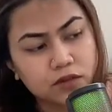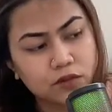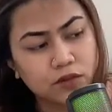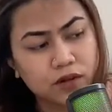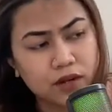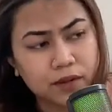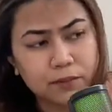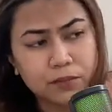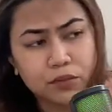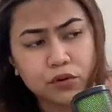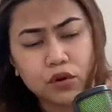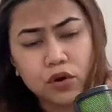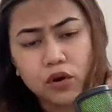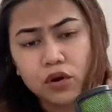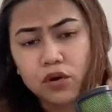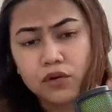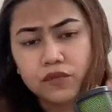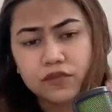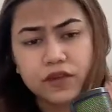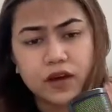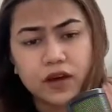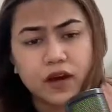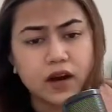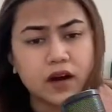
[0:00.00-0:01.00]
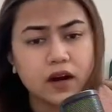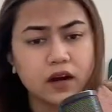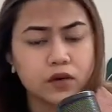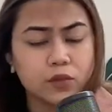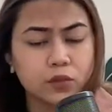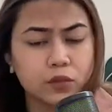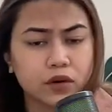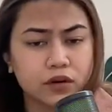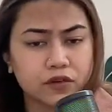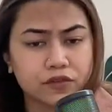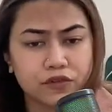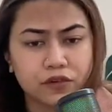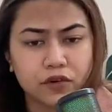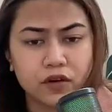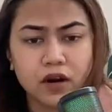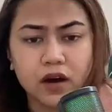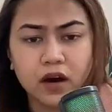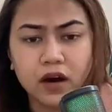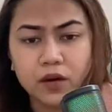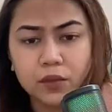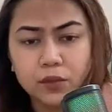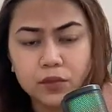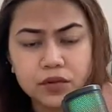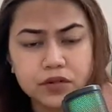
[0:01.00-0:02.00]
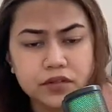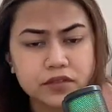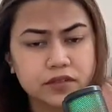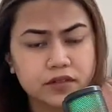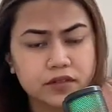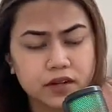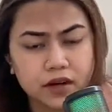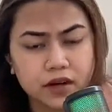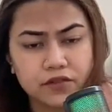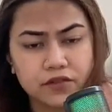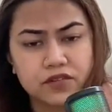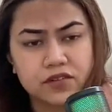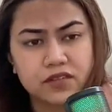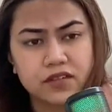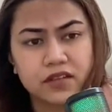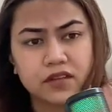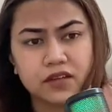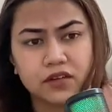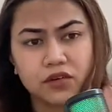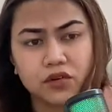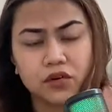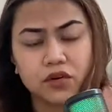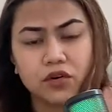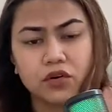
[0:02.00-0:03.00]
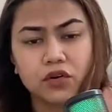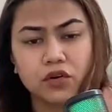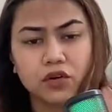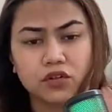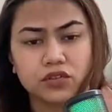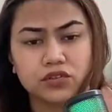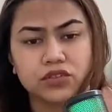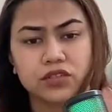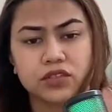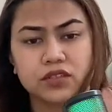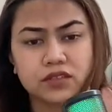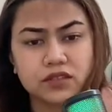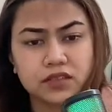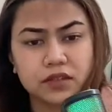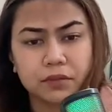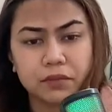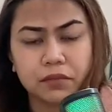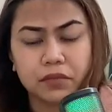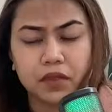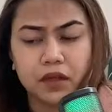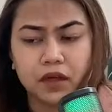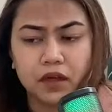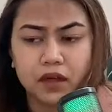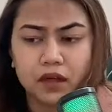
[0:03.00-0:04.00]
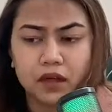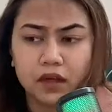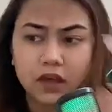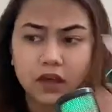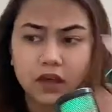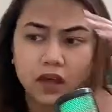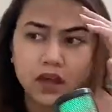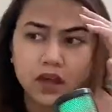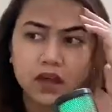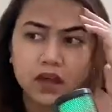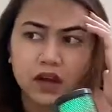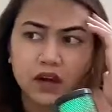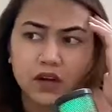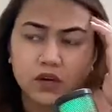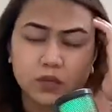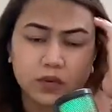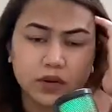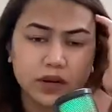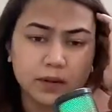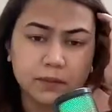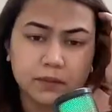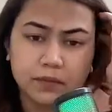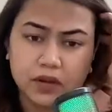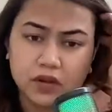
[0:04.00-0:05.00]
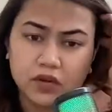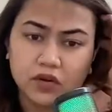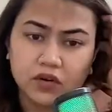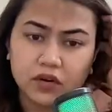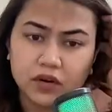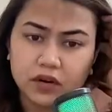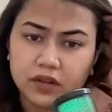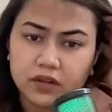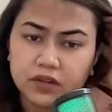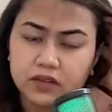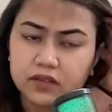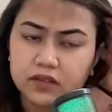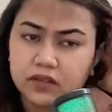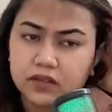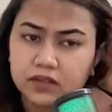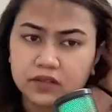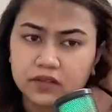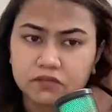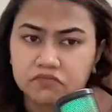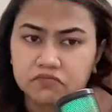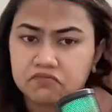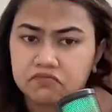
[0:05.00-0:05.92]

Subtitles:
like put all of the hard work for hours and hours, and then you're launching something to an empty audience.